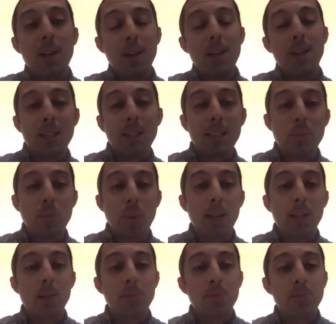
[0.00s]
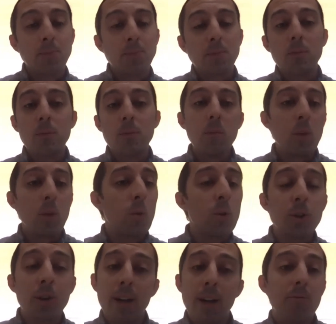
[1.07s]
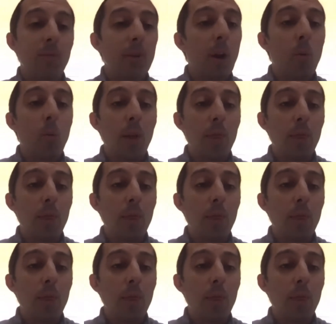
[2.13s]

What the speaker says: in this space who are trying to figure out what